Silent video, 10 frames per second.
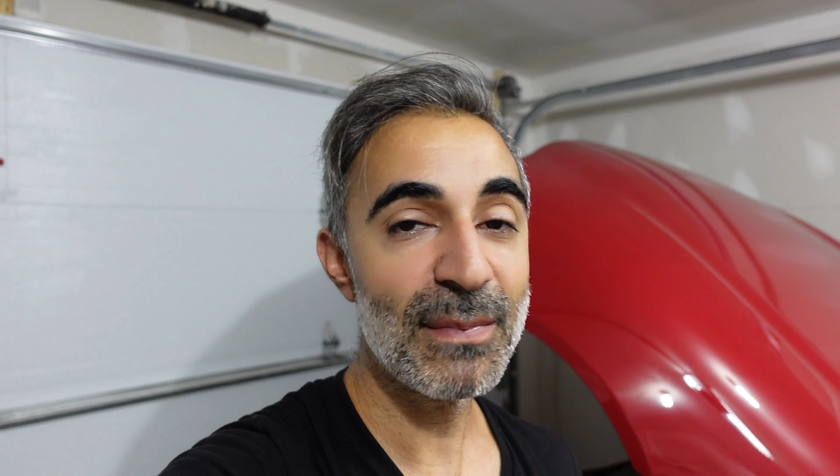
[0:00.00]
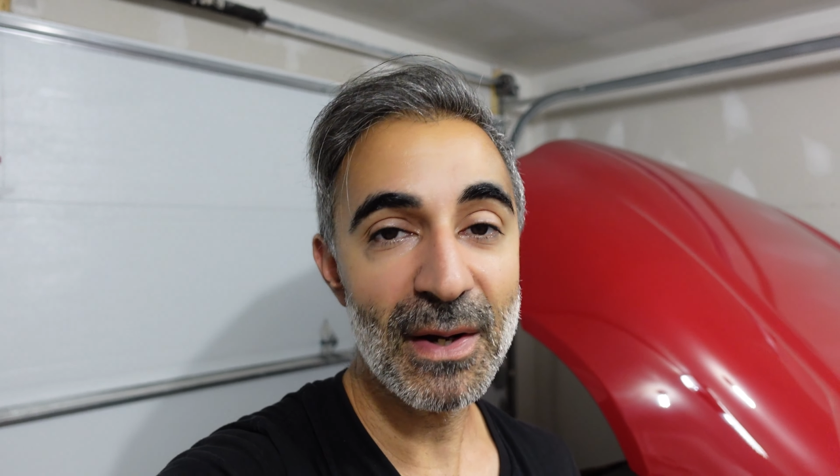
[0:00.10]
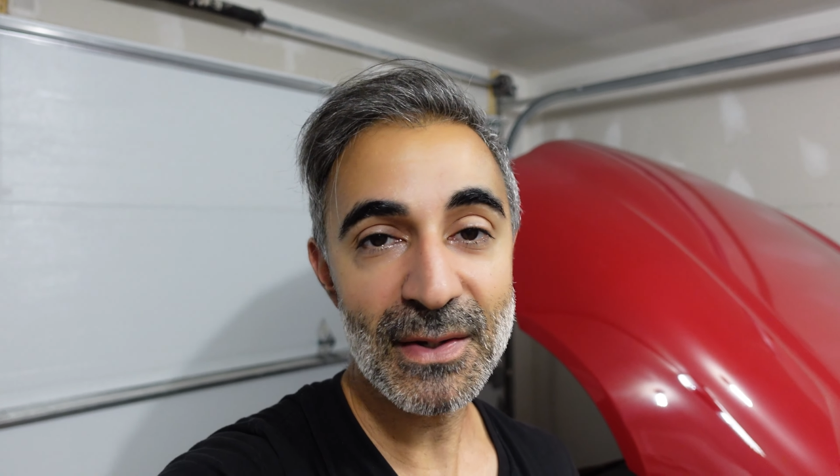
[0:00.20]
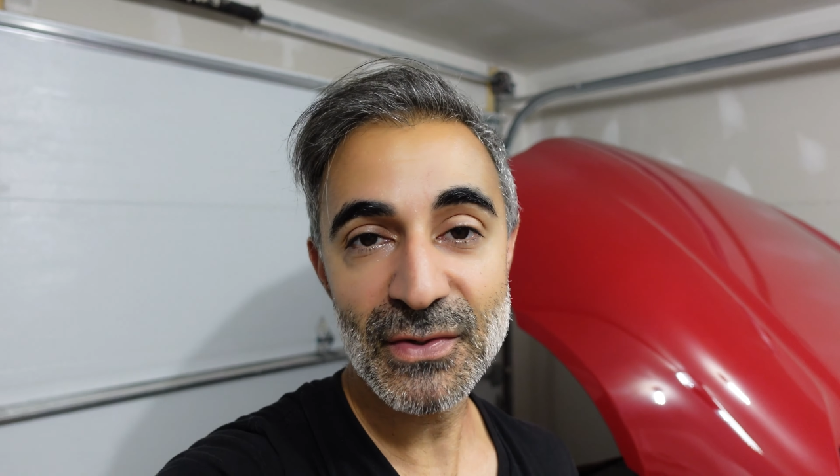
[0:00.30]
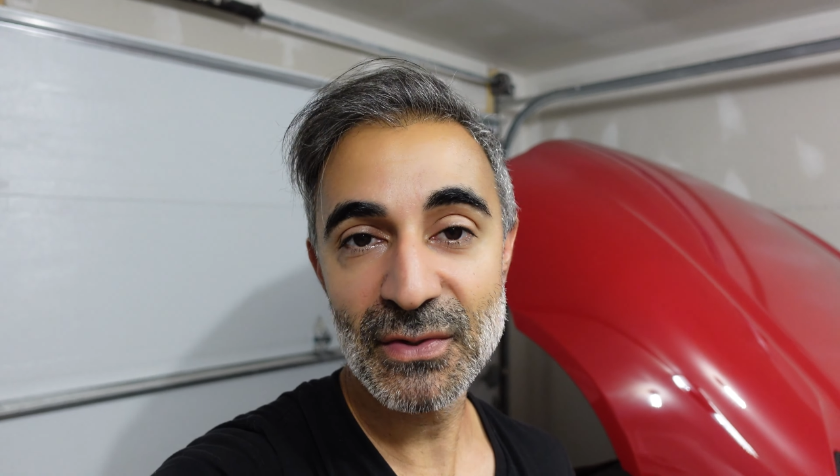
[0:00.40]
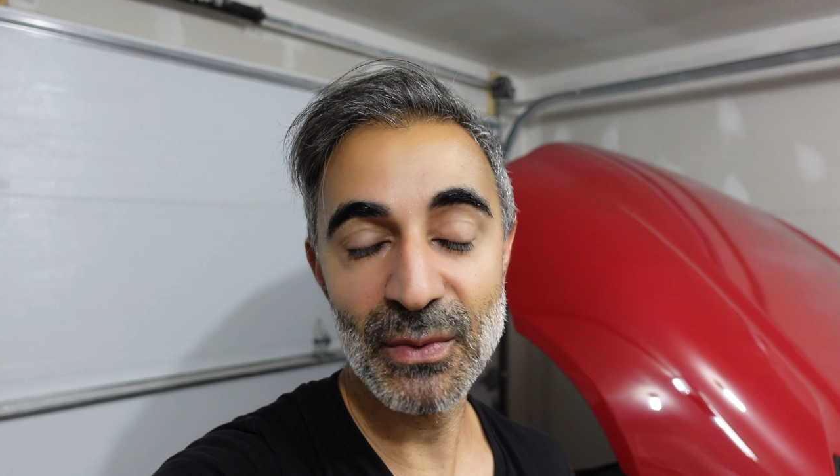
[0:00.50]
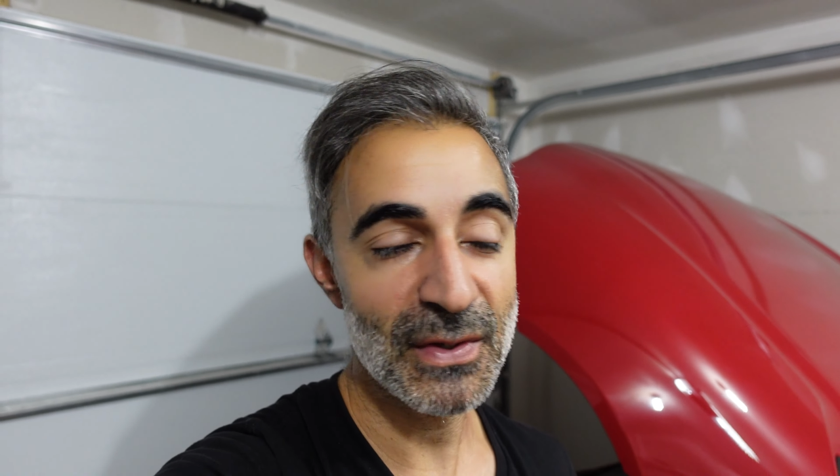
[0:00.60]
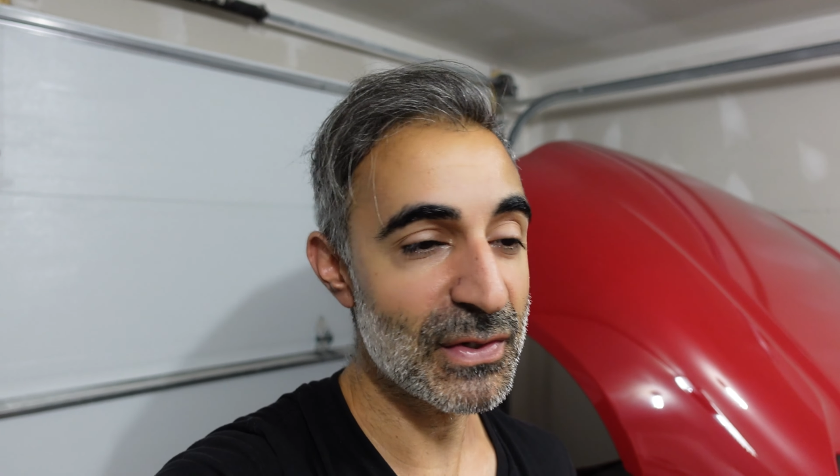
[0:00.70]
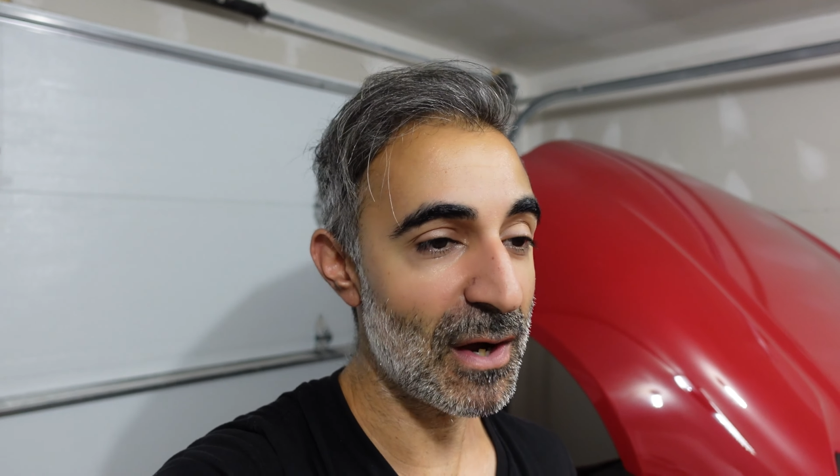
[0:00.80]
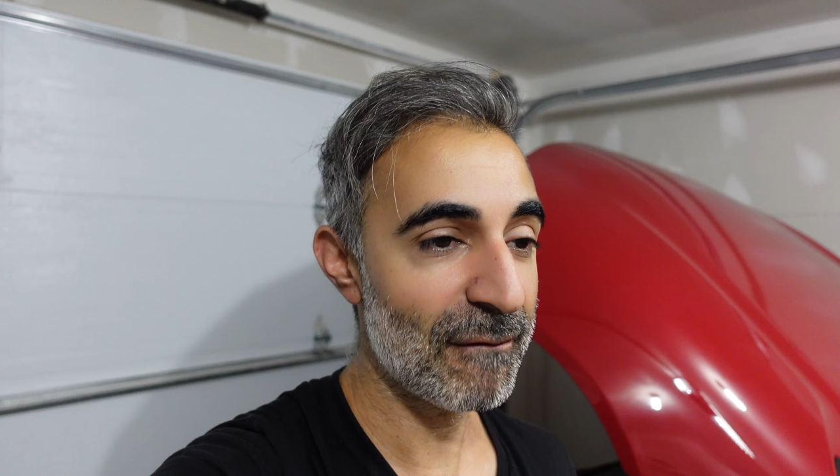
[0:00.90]
box with the
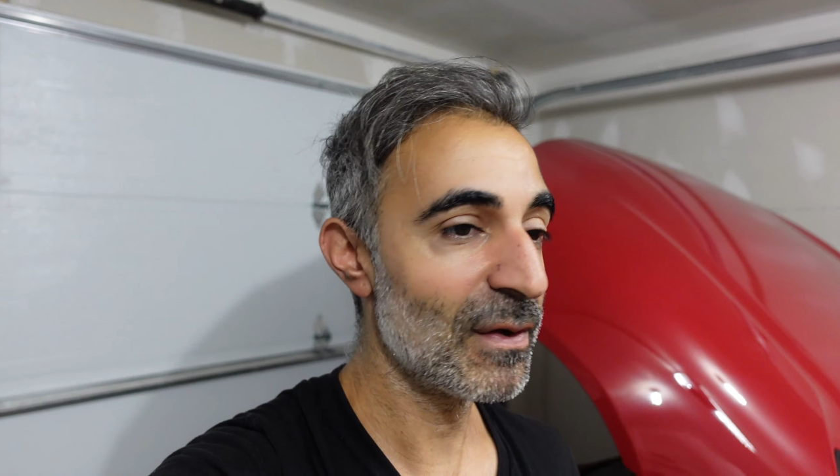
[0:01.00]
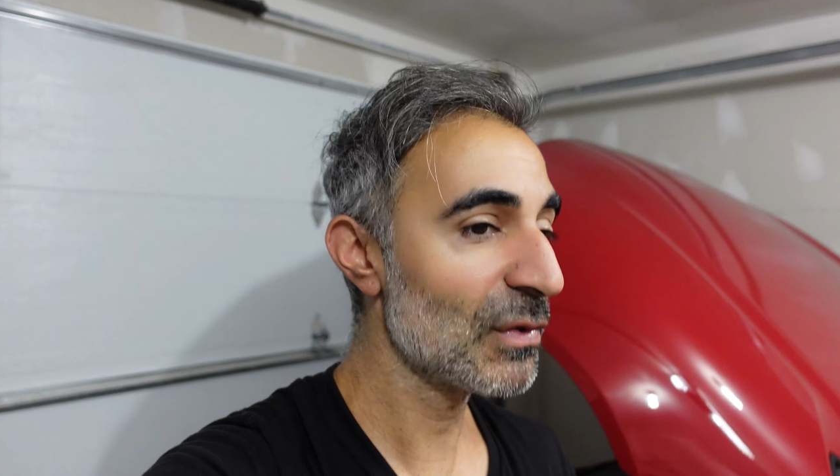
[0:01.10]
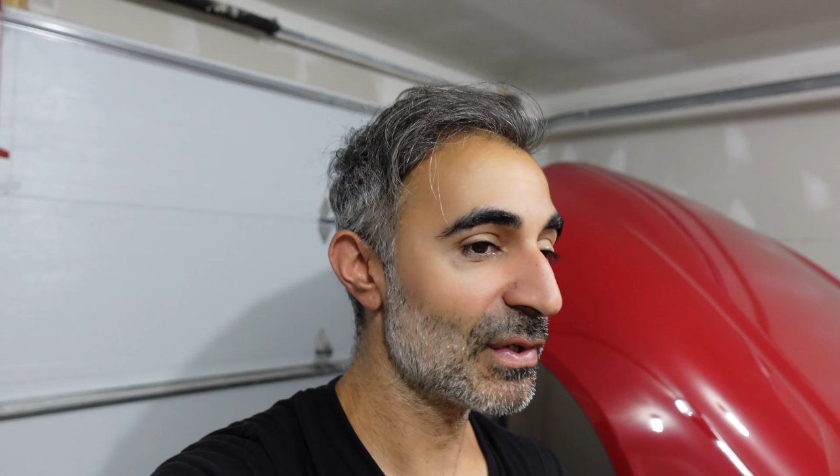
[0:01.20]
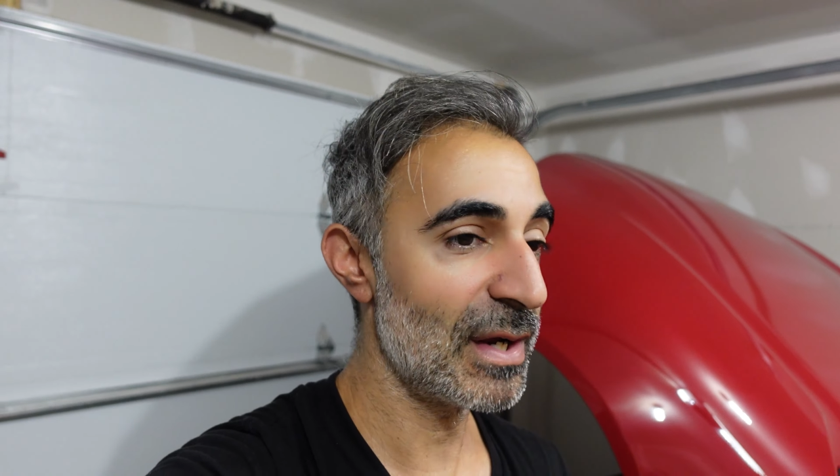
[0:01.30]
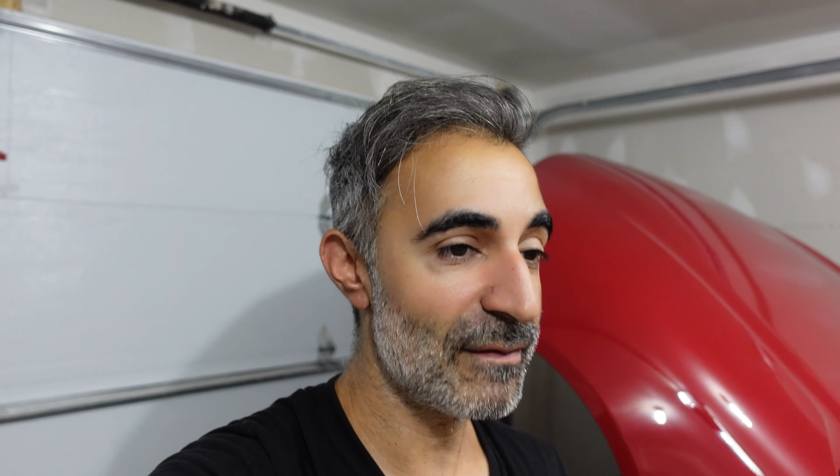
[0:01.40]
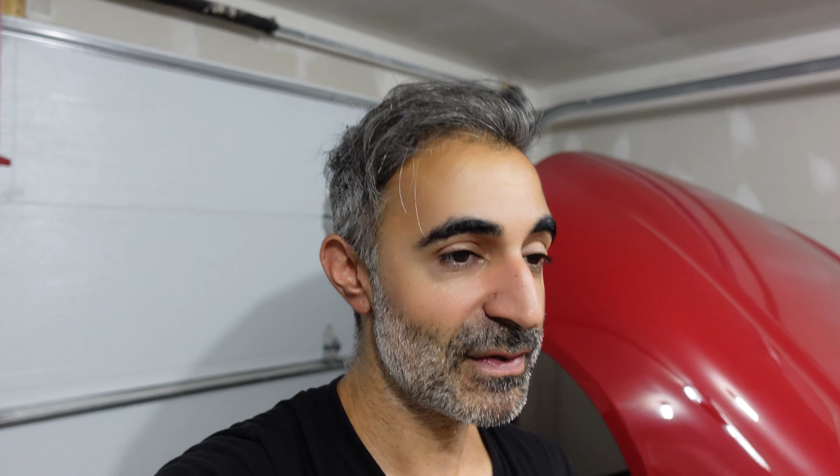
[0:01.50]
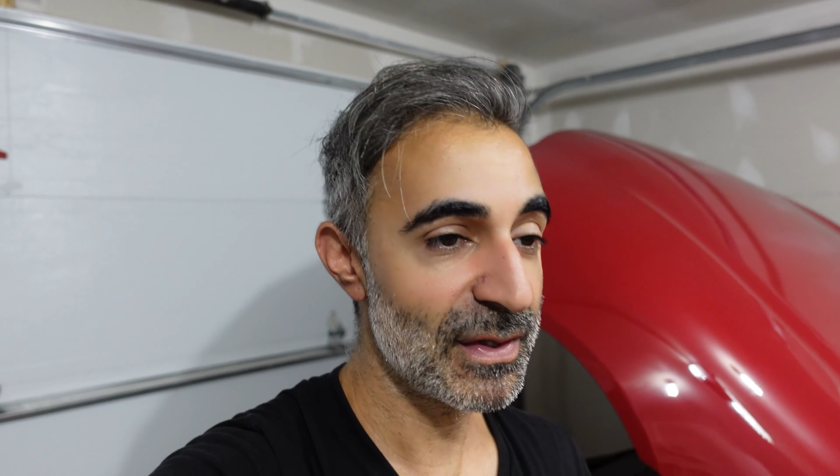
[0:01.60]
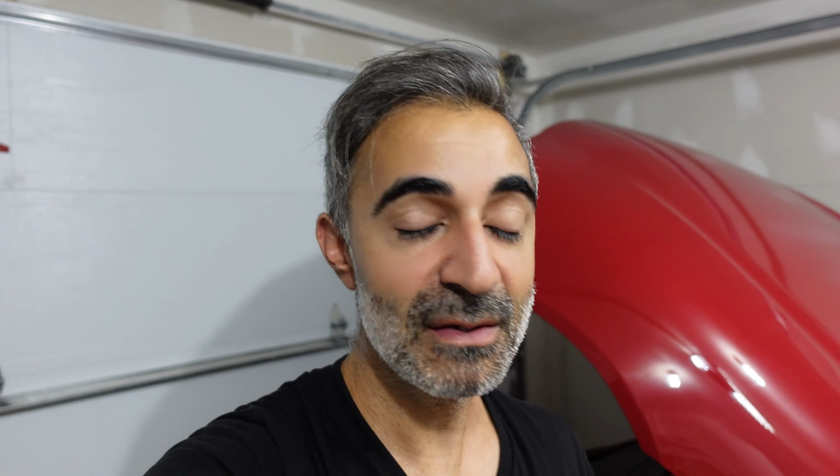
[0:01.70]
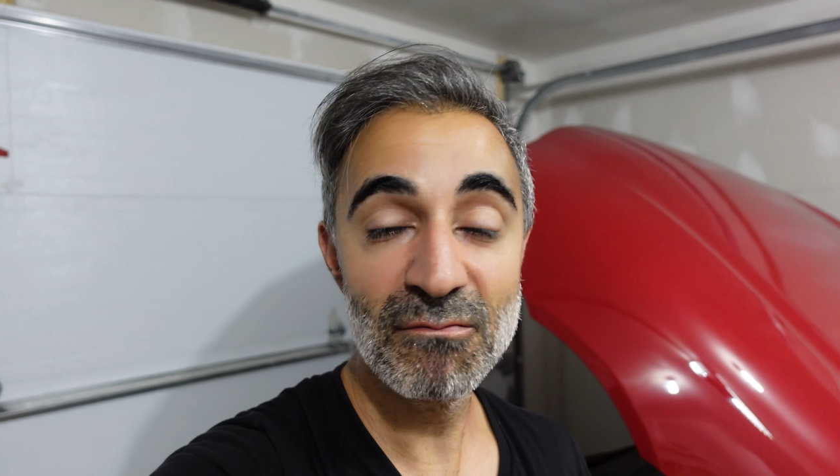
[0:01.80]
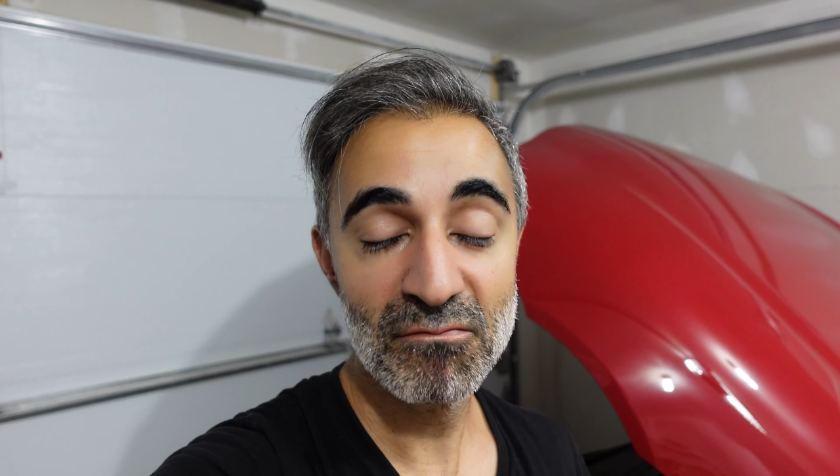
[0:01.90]
stock filter and
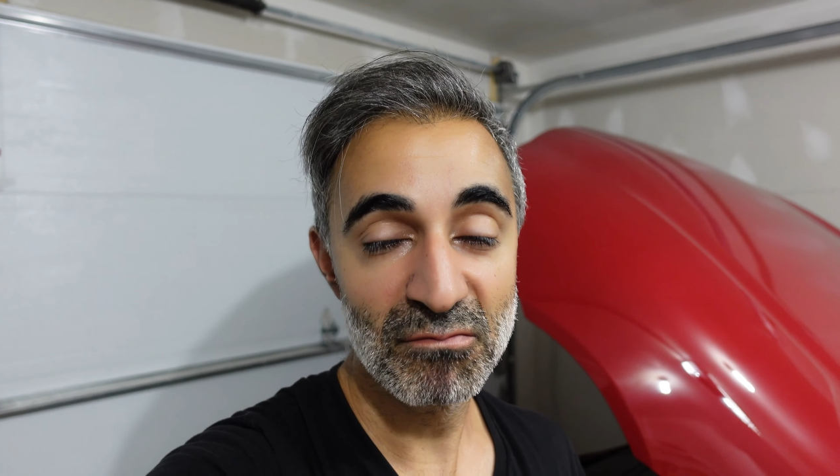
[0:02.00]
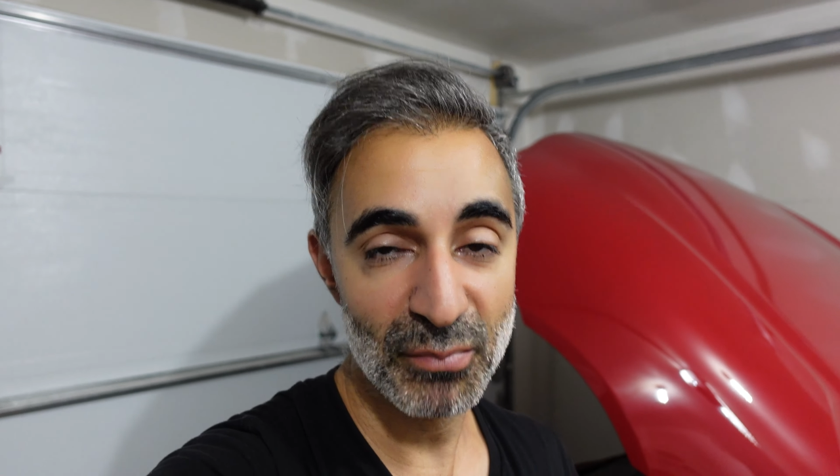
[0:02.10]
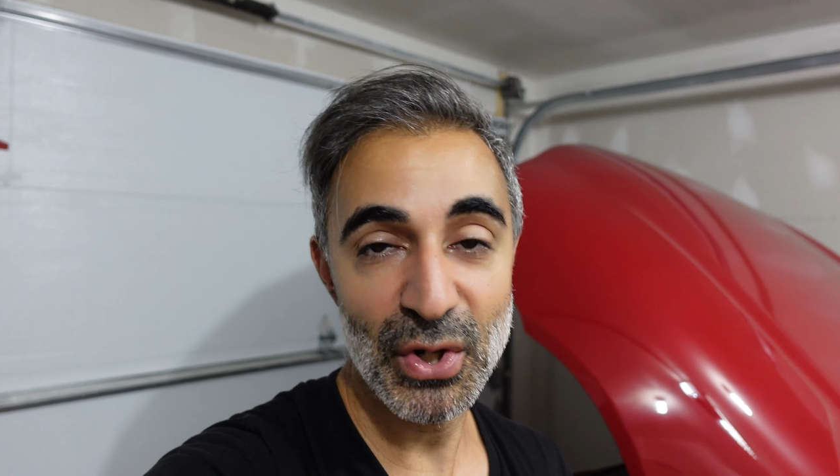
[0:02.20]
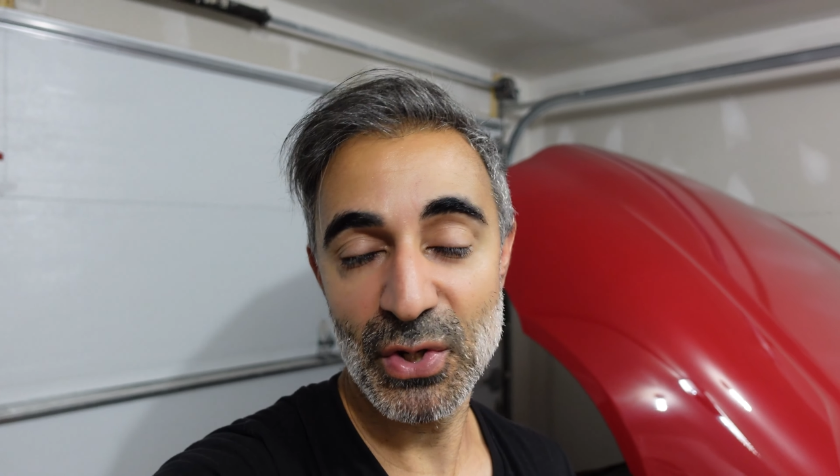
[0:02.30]
everything, pretty